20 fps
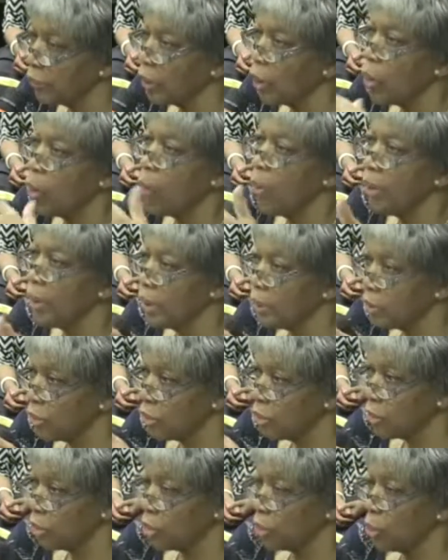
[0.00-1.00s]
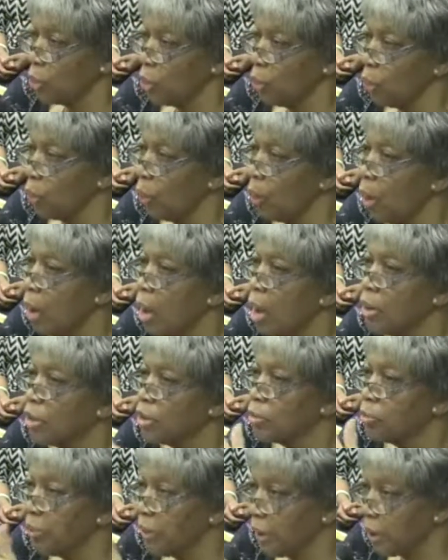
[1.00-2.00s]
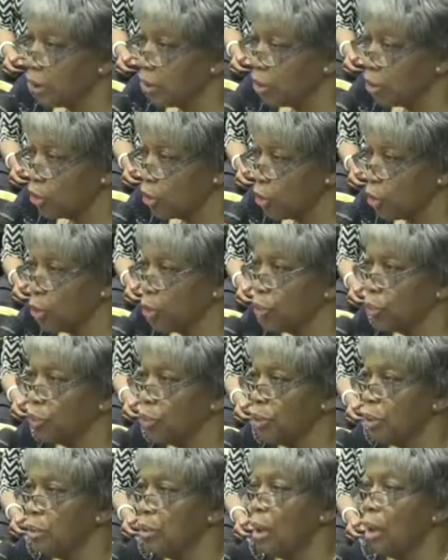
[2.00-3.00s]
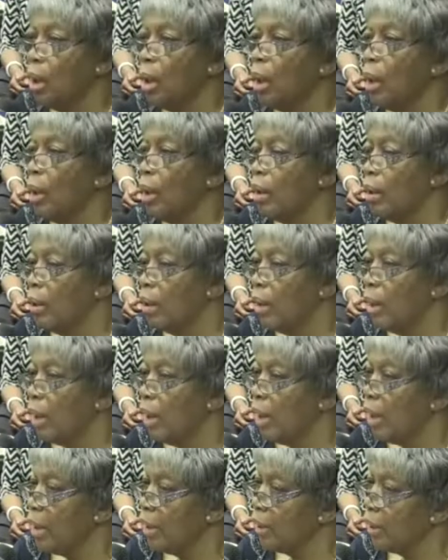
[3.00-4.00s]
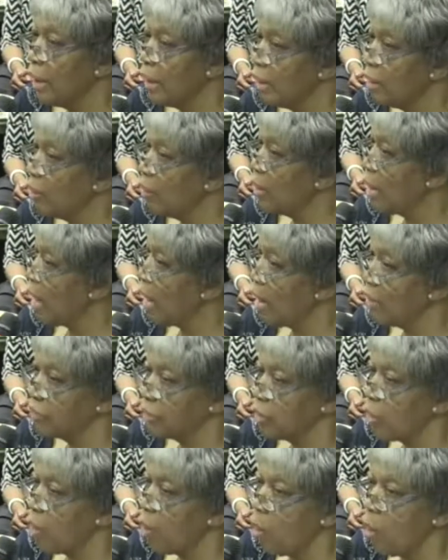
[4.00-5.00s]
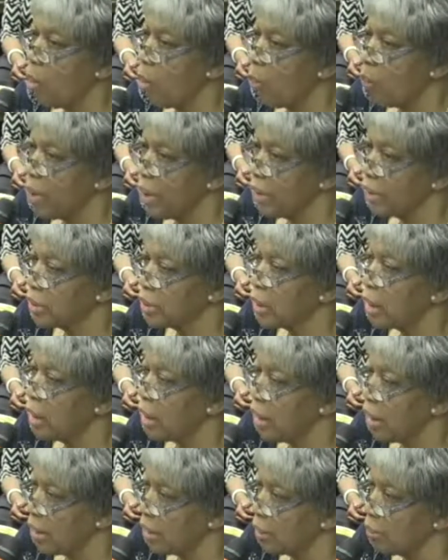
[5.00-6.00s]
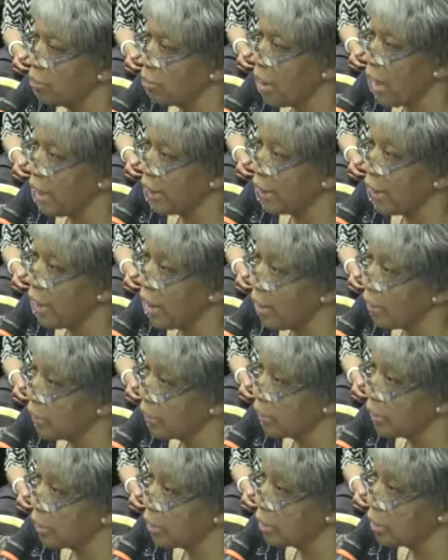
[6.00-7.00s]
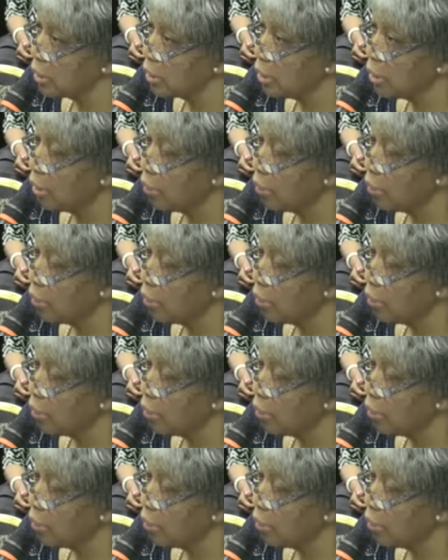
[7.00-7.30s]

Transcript: going into the school, speaking to children, and they don't have to always collect Black heritage.